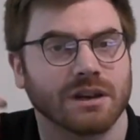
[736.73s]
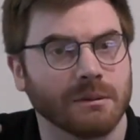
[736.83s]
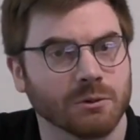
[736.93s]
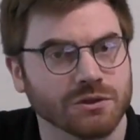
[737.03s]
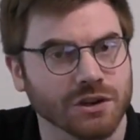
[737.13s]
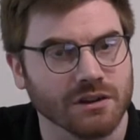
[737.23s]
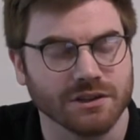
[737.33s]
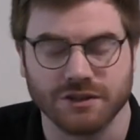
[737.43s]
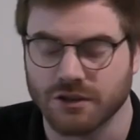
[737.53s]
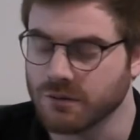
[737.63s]
a game called
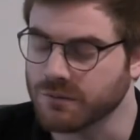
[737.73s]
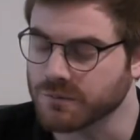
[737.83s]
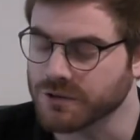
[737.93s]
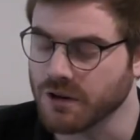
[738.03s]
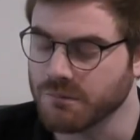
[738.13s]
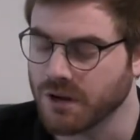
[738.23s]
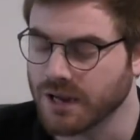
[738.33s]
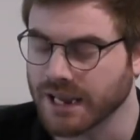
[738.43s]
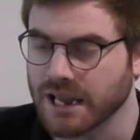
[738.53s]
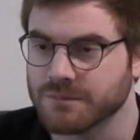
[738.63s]
Charterstone from
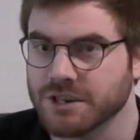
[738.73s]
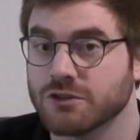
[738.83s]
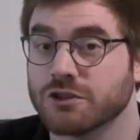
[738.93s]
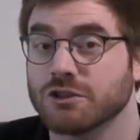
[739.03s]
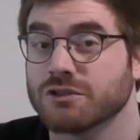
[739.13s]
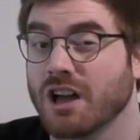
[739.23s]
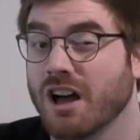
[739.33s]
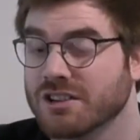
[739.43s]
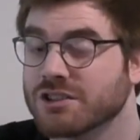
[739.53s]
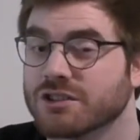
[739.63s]
Stonemaier Games, introduced
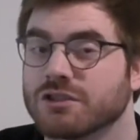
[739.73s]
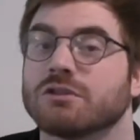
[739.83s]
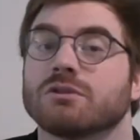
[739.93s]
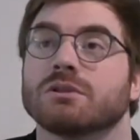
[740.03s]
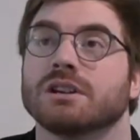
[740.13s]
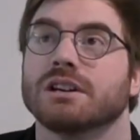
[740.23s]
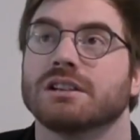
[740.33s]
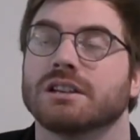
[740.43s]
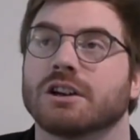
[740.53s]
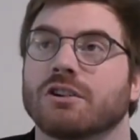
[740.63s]
us to
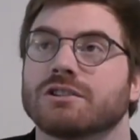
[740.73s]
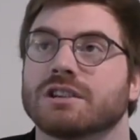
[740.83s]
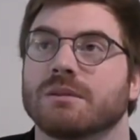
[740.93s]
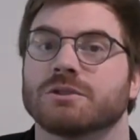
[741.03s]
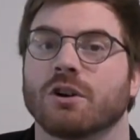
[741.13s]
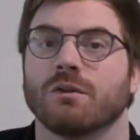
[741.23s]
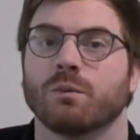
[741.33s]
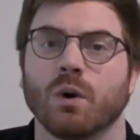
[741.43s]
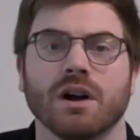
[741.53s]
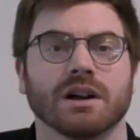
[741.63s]
the concept of
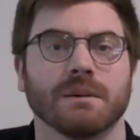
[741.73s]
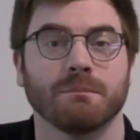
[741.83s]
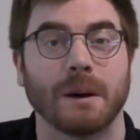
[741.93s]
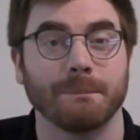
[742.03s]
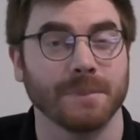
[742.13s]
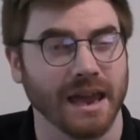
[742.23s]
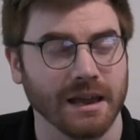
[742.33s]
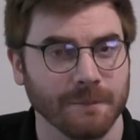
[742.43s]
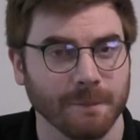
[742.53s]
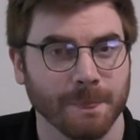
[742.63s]
worker bumping,